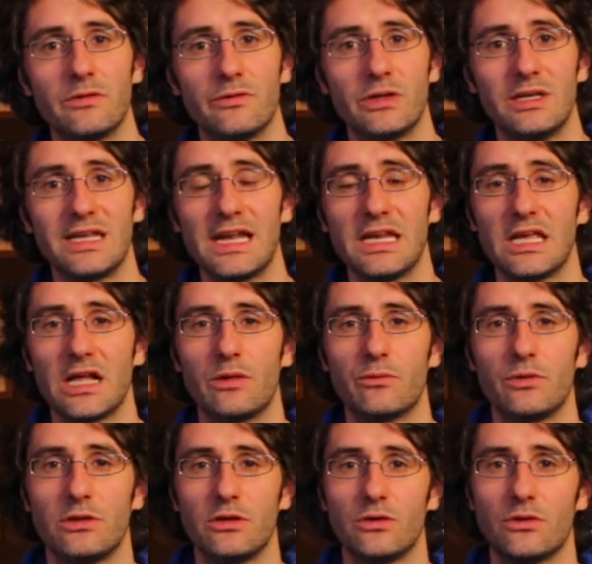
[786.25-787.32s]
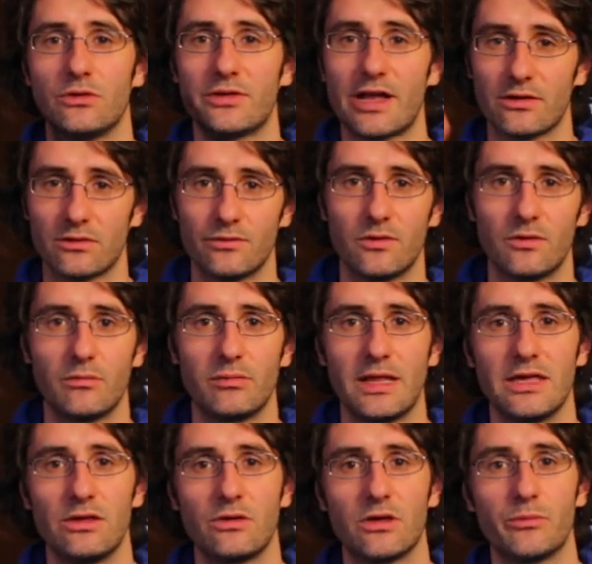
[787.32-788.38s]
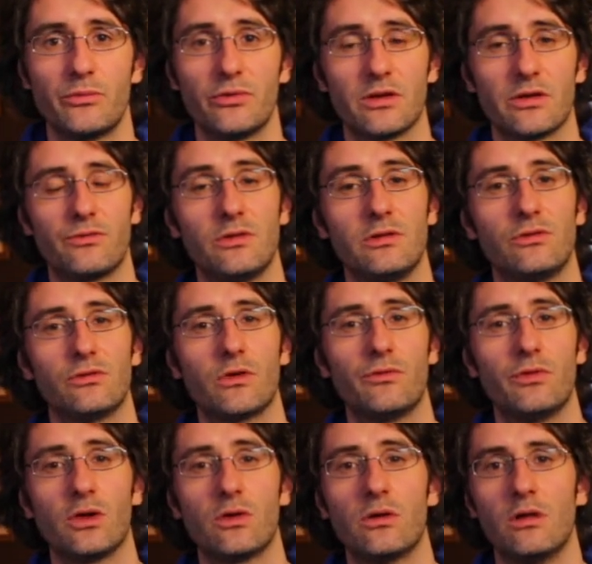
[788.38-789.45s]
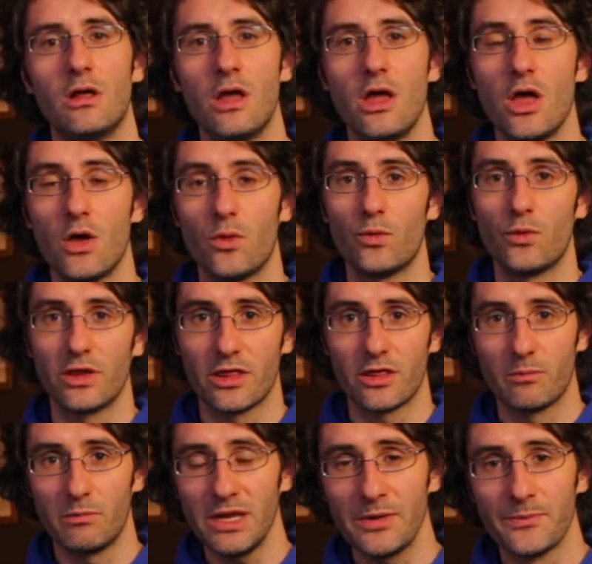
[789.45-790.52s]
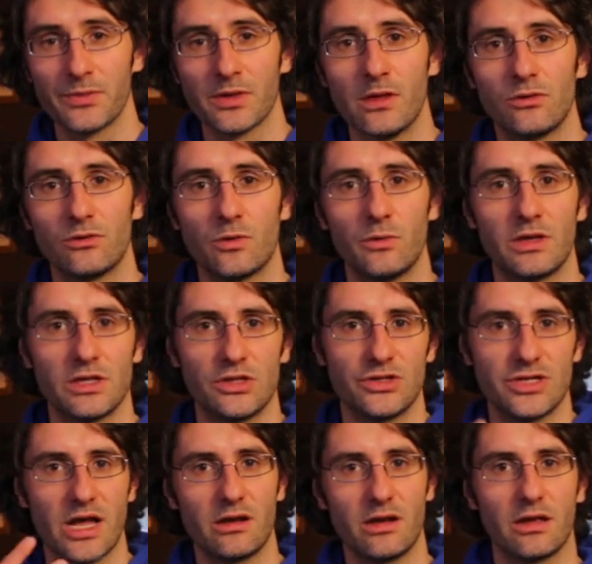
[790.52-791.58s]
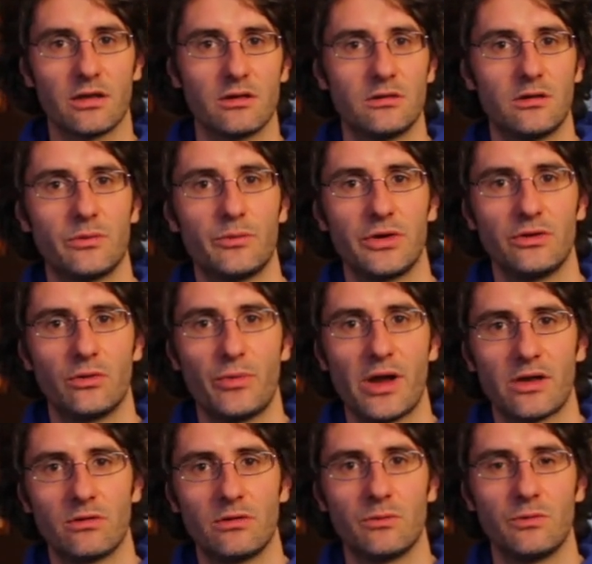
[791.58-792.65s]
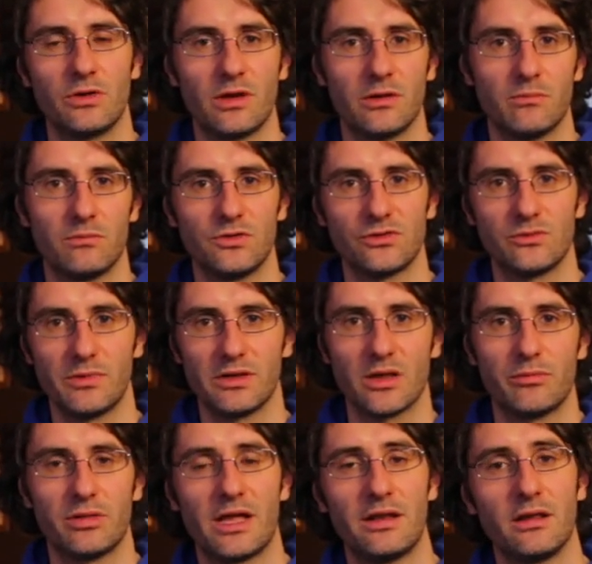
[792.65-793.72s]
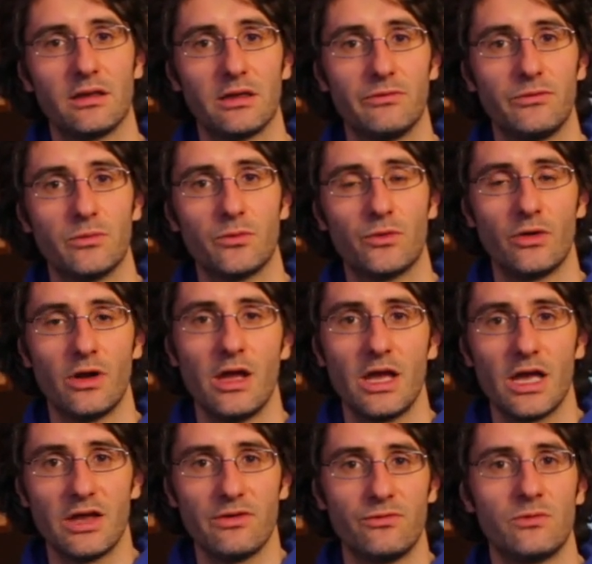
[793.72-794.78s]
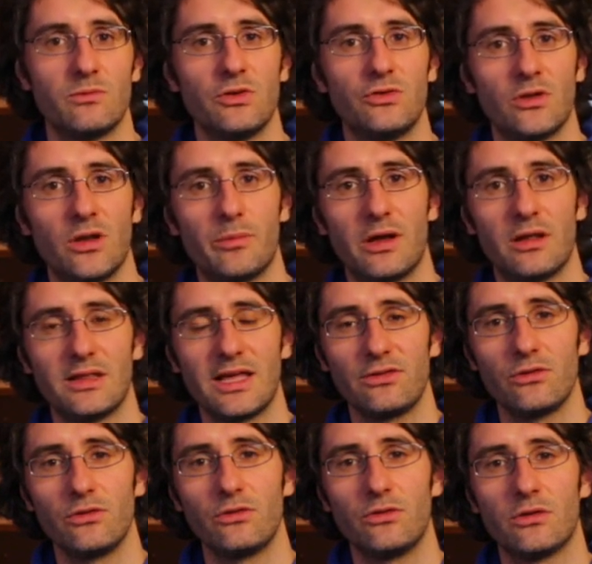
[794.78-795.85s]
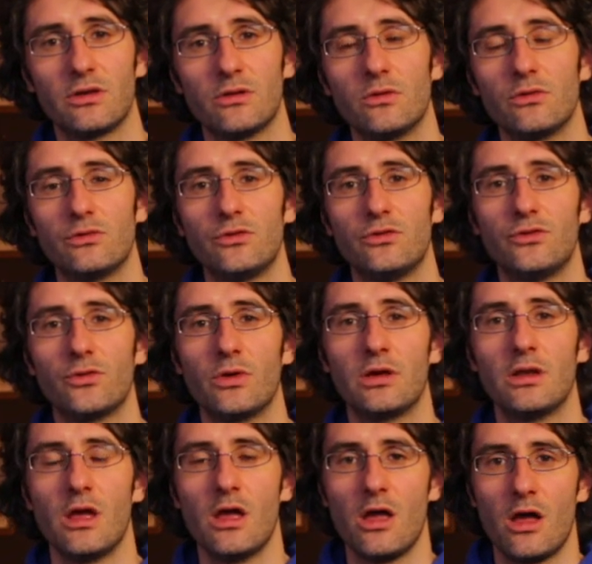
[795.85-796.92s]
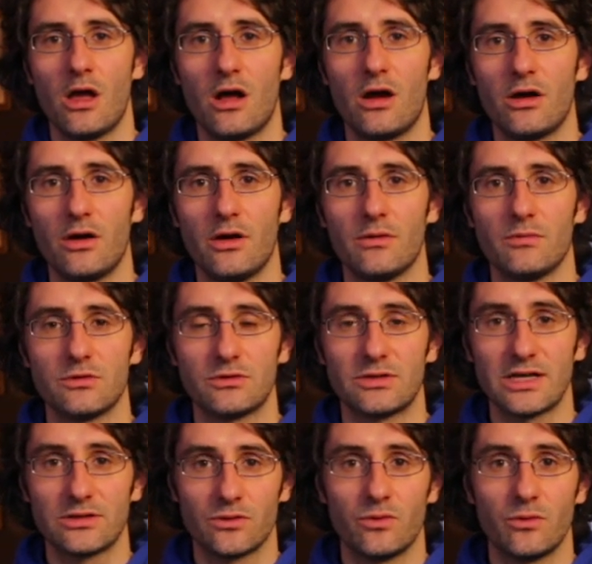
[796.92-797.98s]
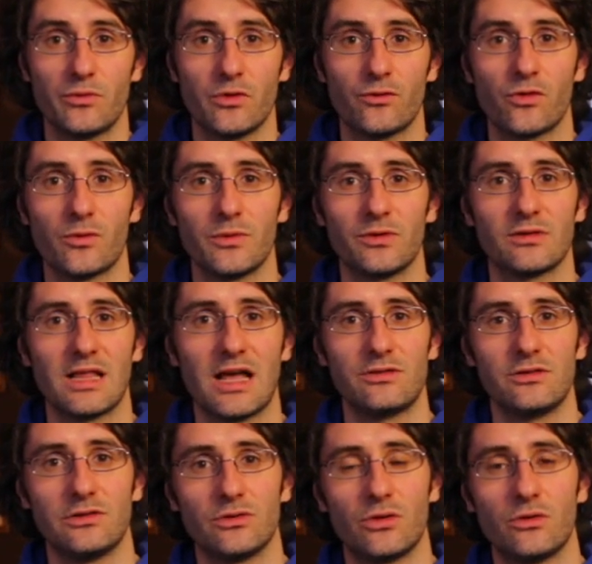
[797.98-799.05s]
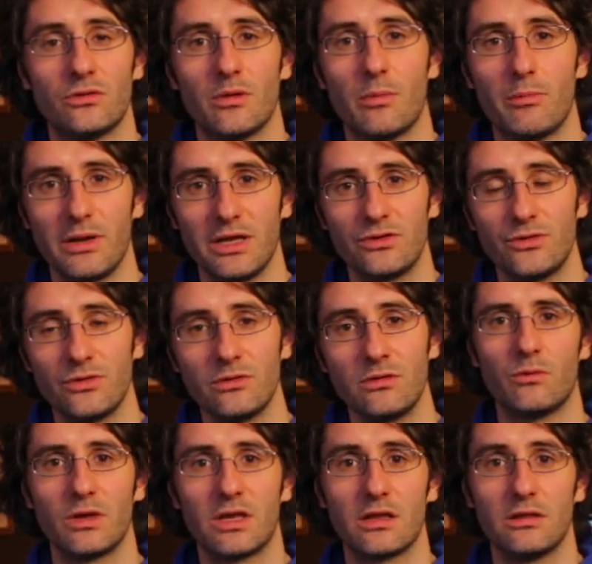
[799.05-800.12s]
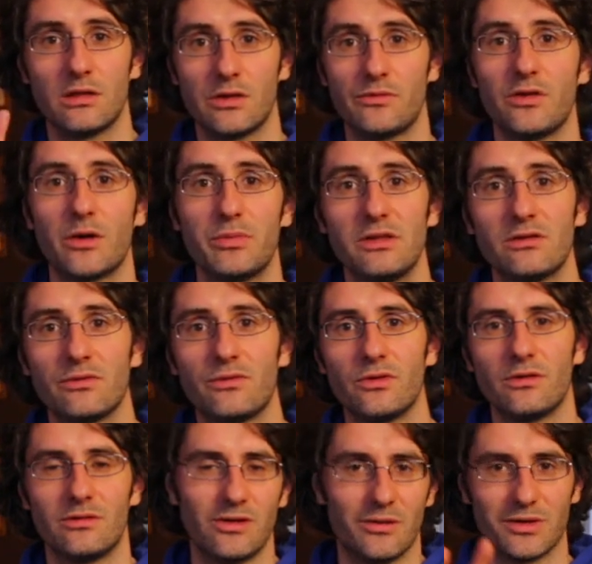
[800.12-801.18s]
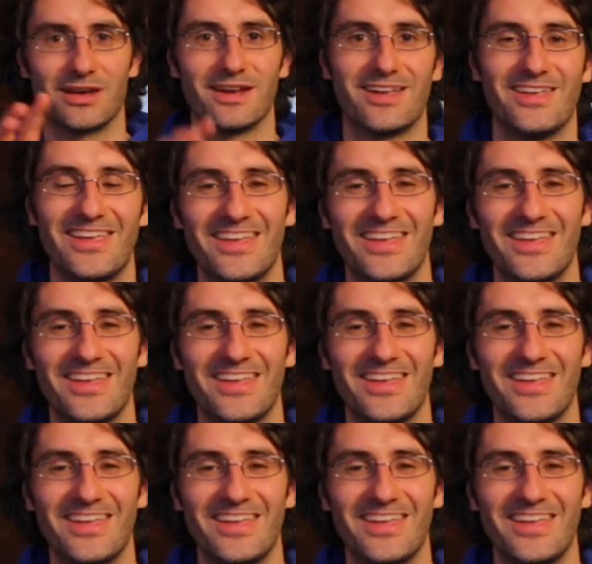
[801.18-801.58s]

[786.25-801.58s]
If you need any help with your saxophone playing, you can book a free discovery call with me so we can chat. I can learn about your background and we can just make a plan and give you more information about lessons. You can also join our saxophone performance classes on Patreon. We can deliver a pizza for you. No, I'm kidding.